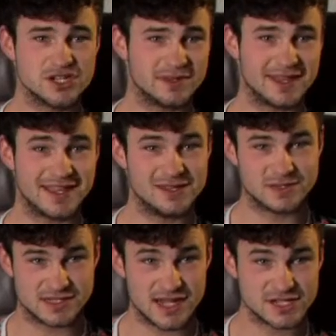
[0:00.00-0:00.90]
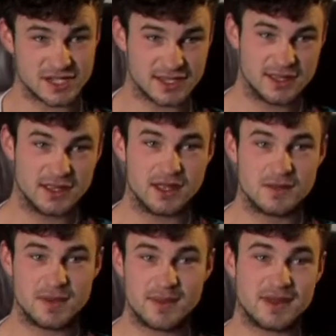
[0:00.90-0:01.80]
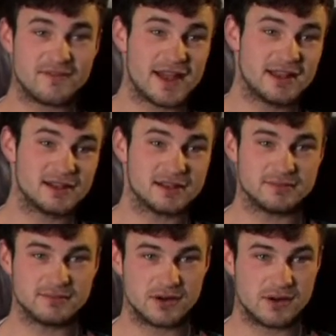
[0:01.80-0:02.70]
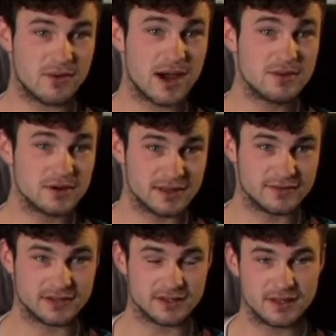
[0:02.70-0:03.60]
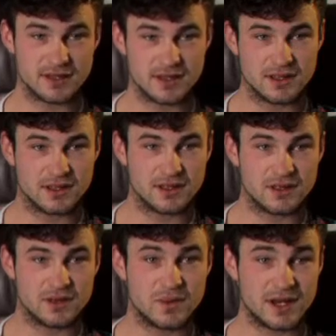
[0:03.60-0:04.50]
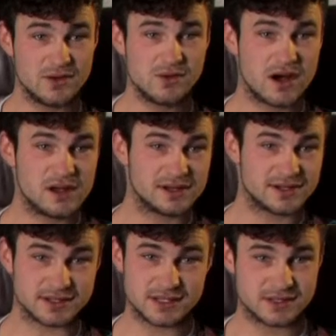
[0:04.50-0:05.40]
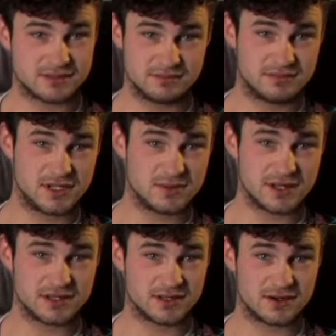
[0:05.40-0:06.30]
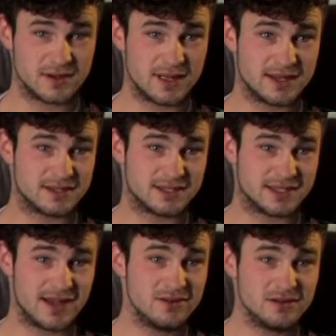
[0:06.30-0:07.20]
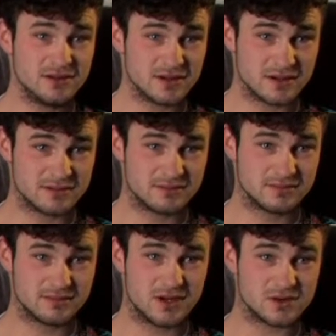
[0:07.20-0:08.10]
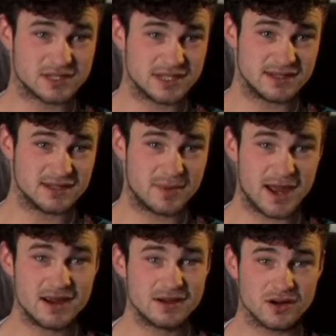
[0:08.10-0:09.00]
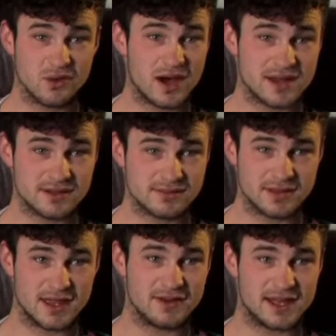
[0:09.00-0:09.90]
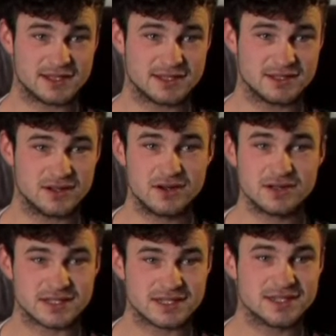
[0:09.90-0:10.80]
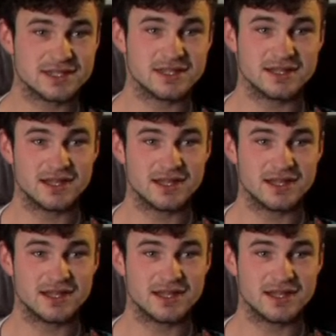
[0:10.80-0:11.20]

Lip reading: She would think he was dodgy, maybe a vandal, or a robber even. "Well, you called us. Do you want to go into town, or go sit in the park, or what?" Kevin asked. "Us.